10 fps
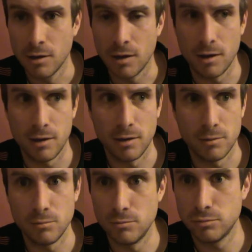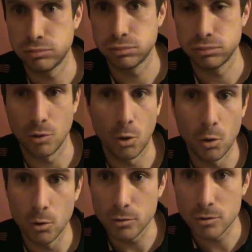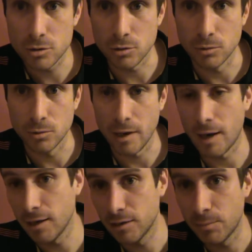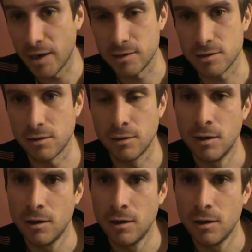ought to, had better.